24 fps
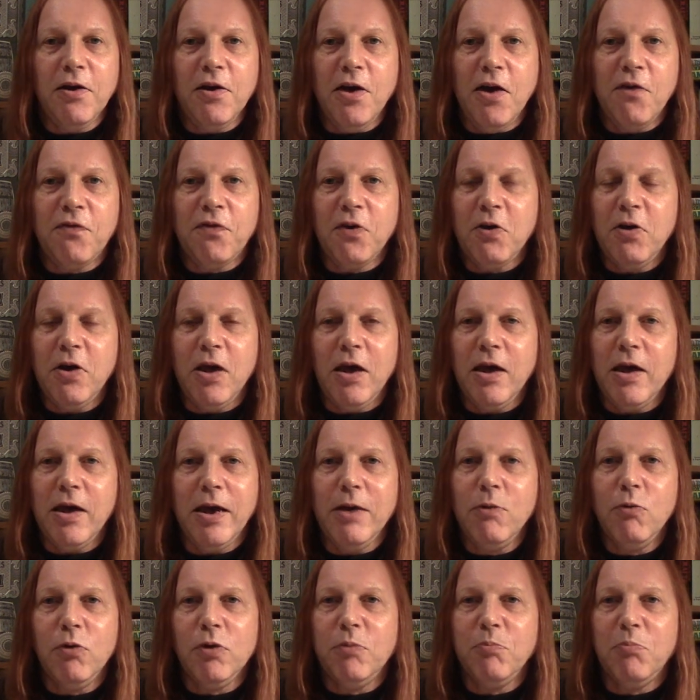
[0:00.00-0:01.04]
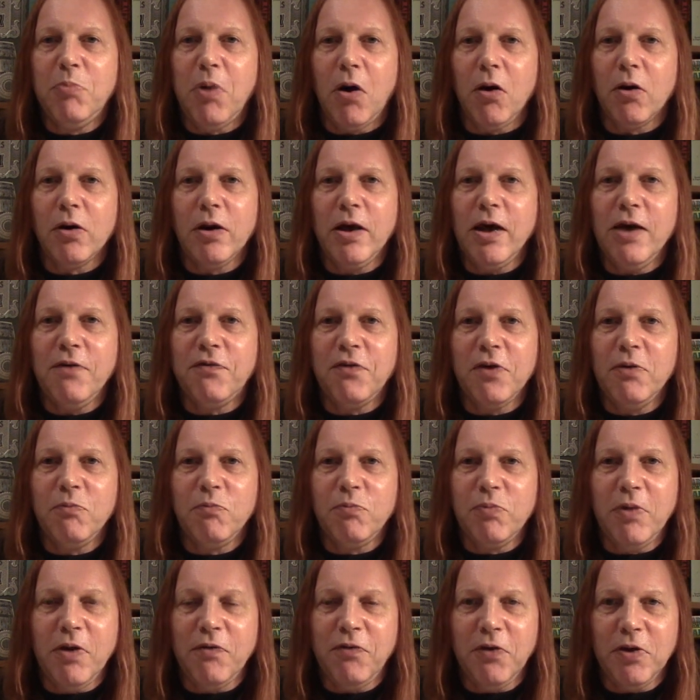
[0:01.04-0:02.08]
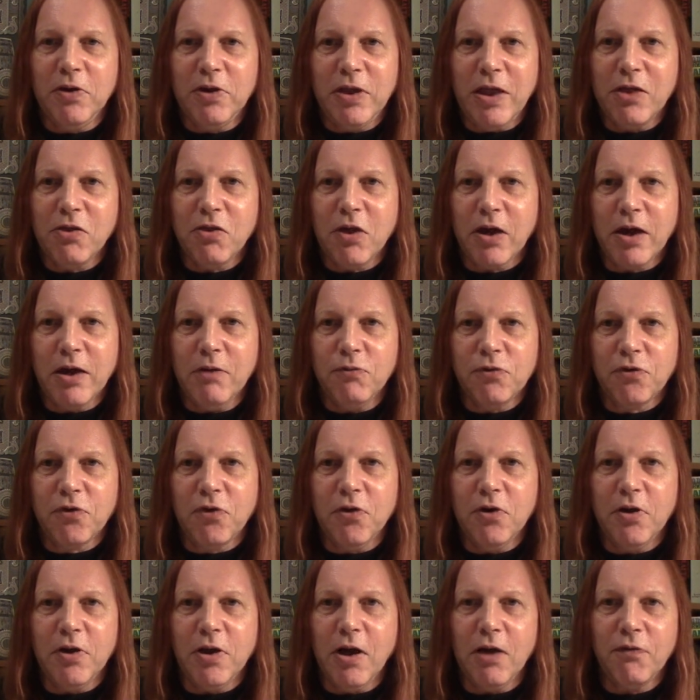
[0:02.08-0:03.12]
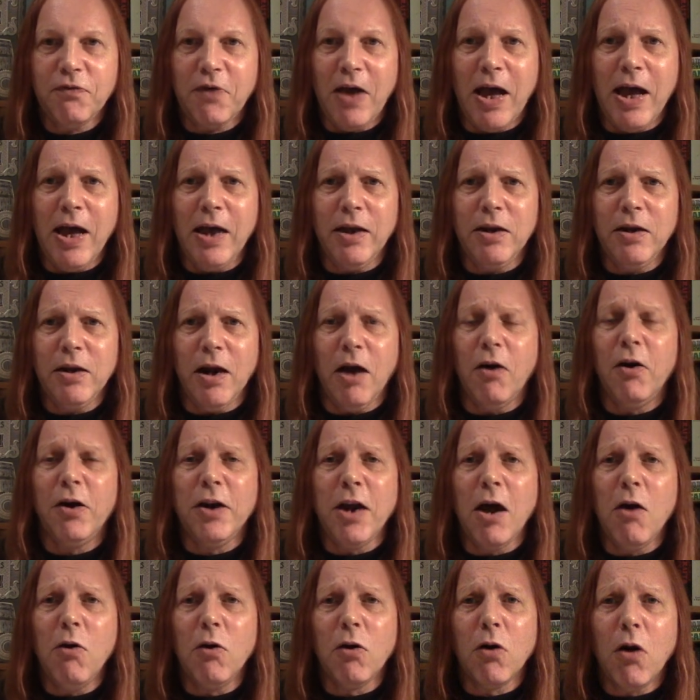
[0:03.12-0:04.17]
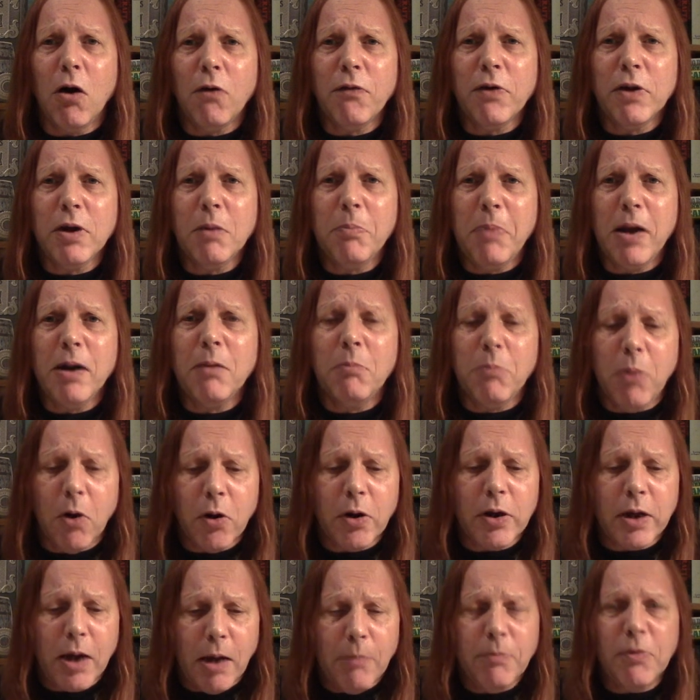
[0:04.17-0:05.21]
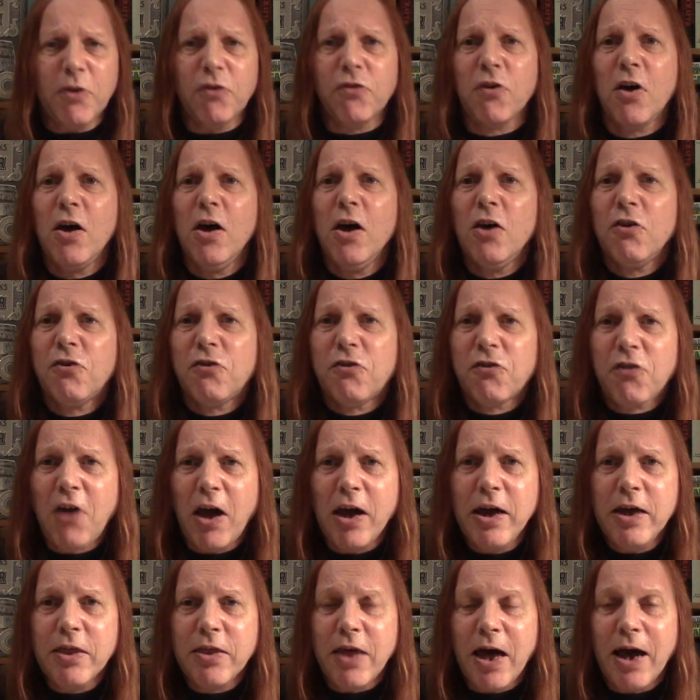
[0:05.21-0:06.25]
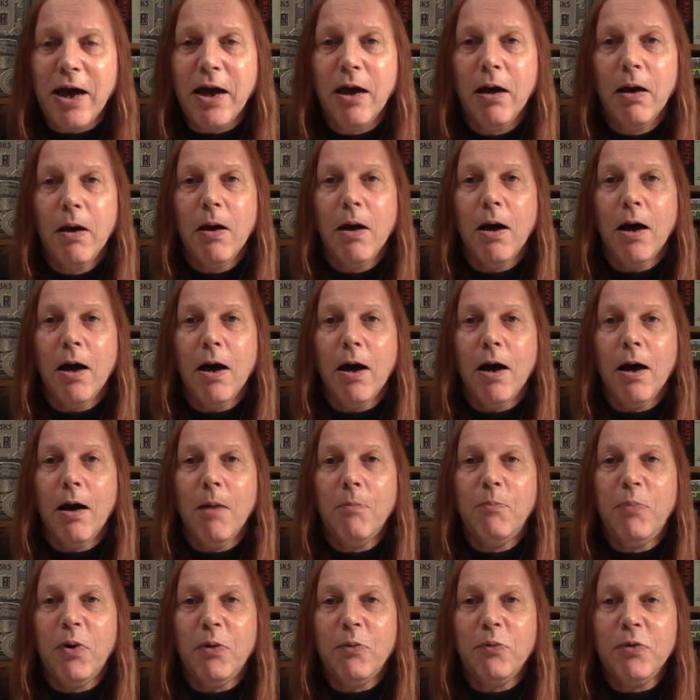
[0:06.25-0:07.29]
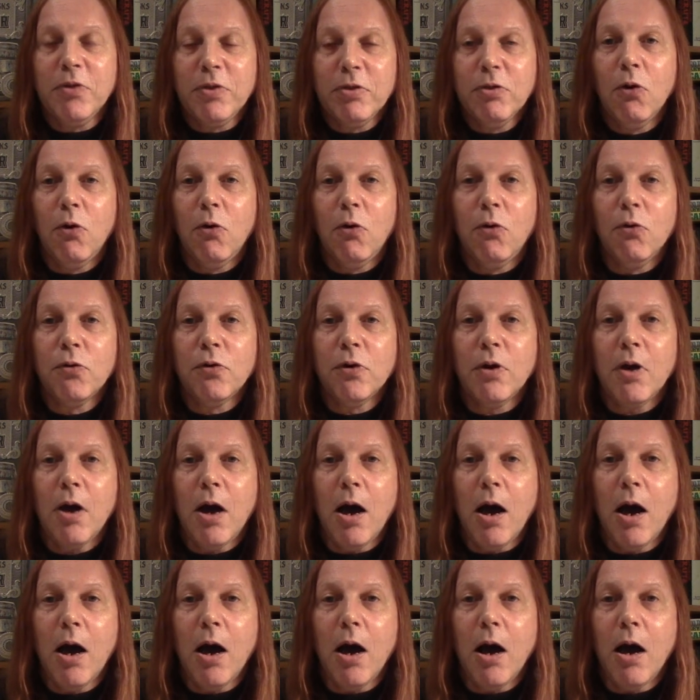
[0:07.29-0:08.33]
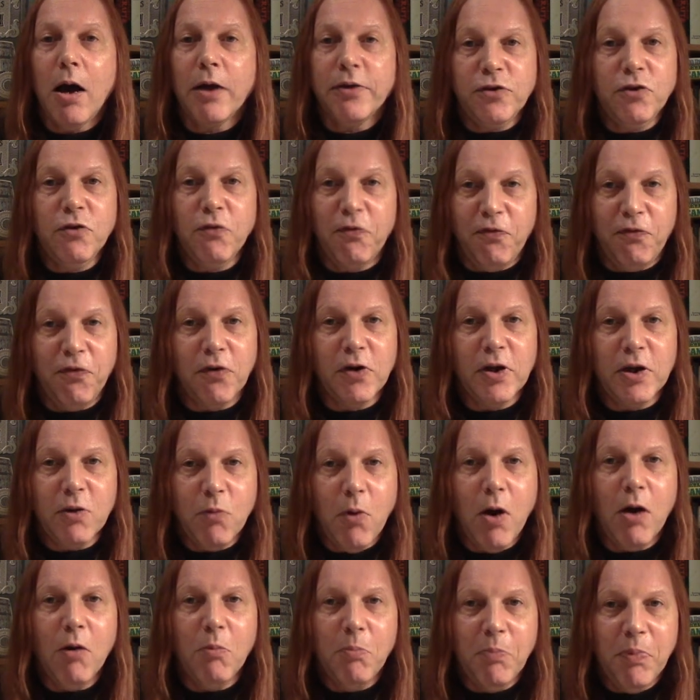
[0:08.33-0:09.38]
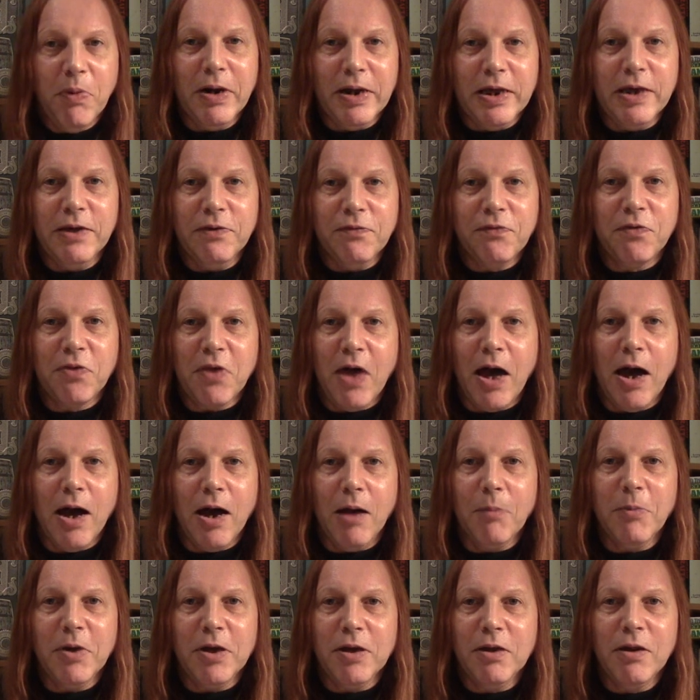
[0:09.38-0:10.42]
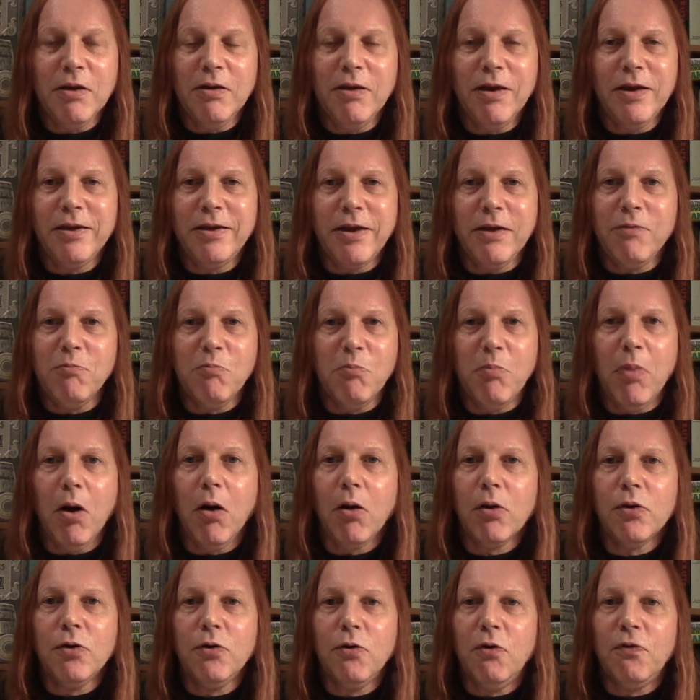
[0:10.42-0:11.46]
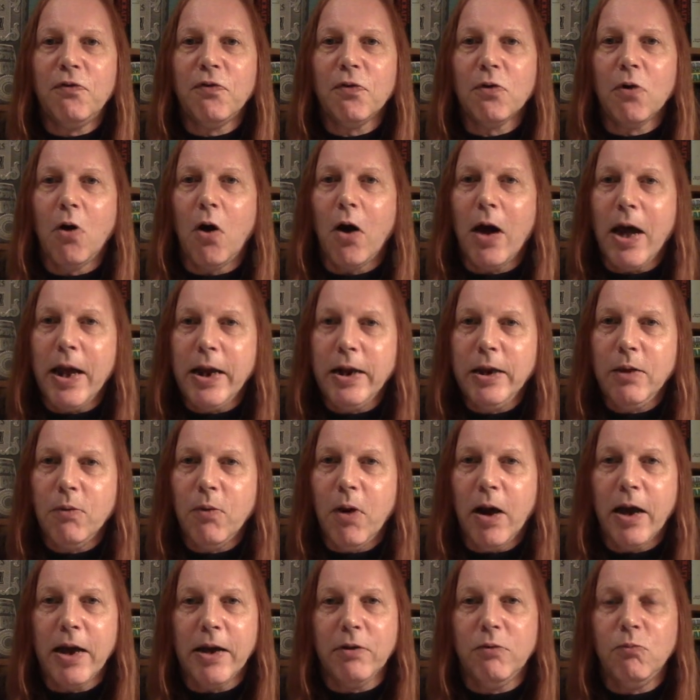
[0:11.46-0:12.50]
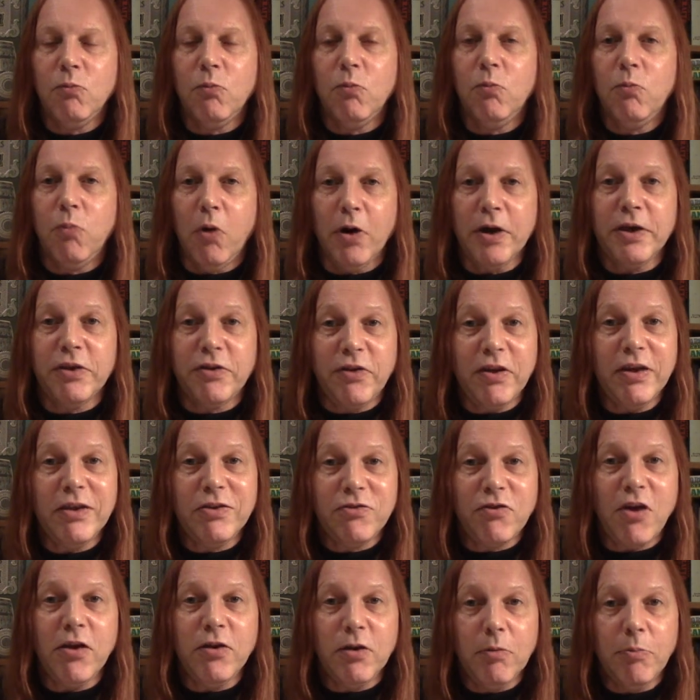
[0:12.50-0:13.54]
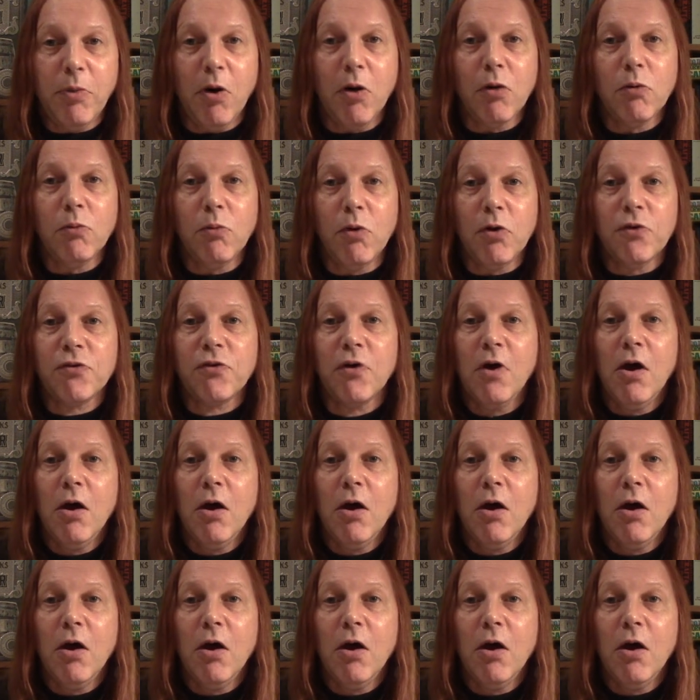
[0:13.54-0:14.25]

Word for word: if it, he wouldn't bottle it if it, if he didn't think it was good enough. And you know, I know a lot of independent bottling companies say that. Uh, but with Lorne, uh, you fully well believed that. I mean, he didn't bottle an awful lot anyway, and what he did tend to bottle was